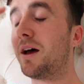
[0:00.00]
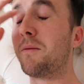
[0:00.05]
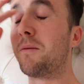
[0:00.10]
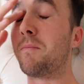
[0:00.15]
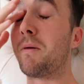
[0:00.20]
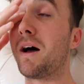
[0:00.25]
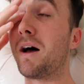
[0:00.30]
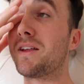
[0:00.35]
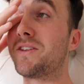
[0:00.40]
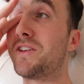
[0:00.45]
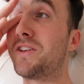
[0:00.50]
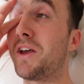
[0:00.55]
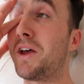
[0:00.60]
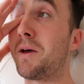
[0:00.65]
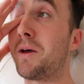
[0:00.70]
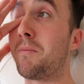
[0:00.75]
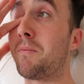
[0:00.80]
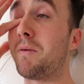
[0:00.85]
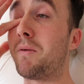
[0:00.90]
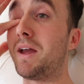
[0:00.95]
But
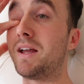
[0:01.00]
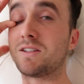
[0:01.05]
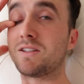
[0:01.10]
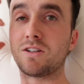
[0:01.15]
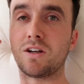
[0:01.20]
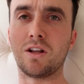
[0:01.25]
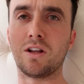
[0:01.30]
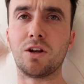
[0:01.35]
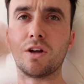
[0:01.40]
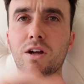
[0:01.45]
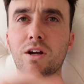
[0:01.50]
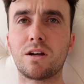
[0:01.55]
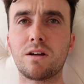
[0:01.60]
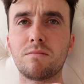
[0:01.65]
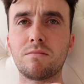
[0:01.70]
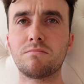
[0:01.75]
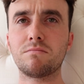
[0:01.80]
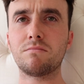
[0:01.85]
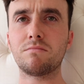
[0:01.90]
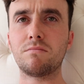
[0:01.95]
it's going to look
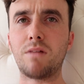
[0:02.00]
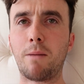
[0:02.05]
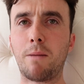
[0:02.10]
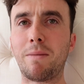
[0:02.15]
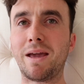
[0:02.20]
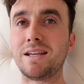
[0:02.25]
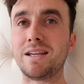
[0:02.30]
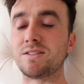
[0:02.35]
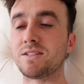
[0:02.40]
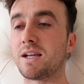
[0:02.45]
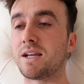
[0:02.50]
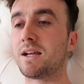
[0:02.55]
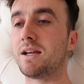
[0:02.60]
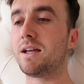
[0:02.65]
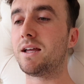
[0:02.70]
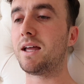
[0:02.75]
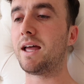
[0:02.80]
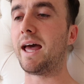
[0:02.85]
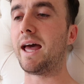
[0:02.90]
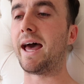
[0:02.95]
amazing,
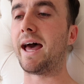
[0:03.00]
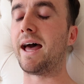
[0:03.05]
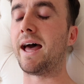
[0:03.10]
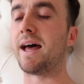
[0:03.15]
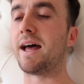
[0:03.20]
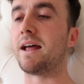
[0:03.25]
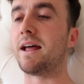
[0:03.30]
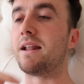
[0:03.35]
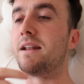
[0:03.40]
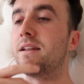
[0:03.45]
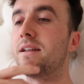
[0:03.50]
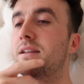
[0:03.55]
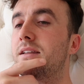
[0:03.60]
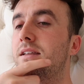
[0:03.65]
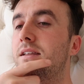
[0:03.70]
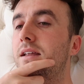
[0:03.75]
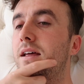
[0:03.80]
and